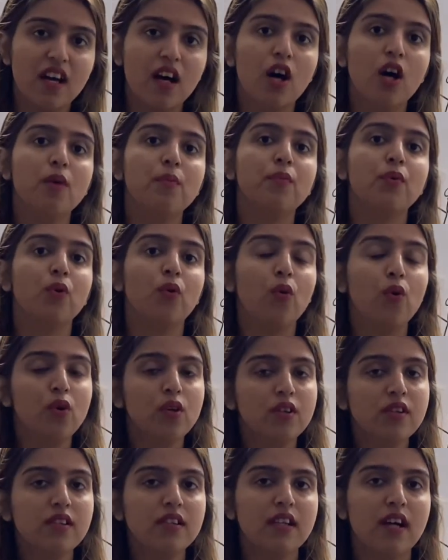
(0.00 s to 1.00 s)
are
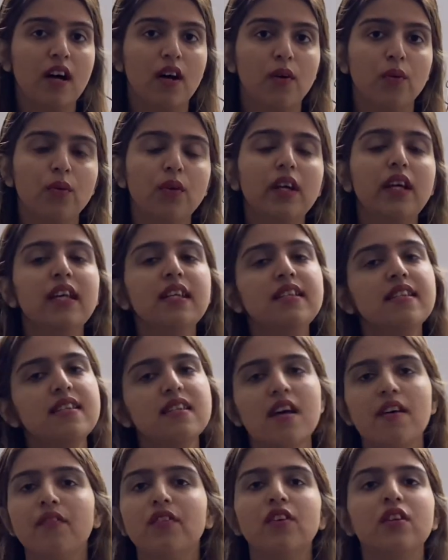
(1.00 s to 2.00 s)
broken down in
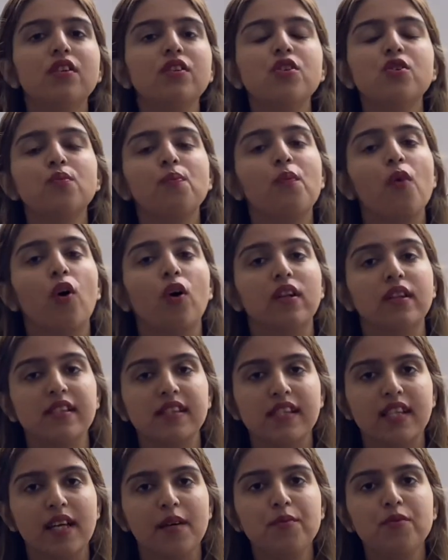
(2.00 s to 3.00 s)
several small
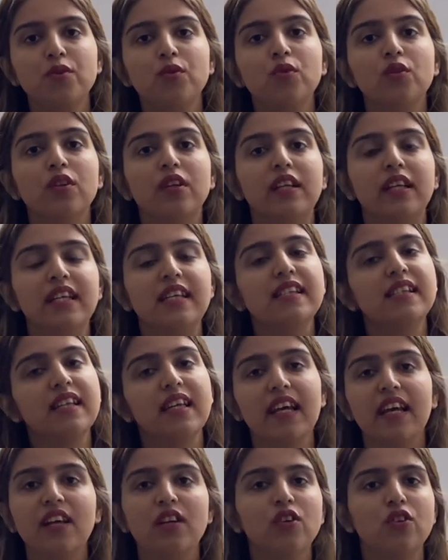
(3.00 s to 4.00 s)
steps to release
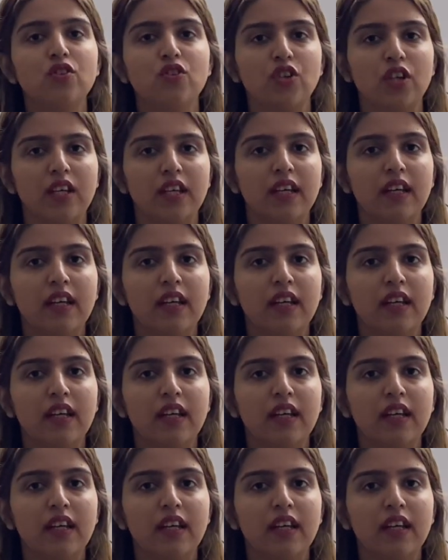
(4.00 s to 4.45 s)
energy.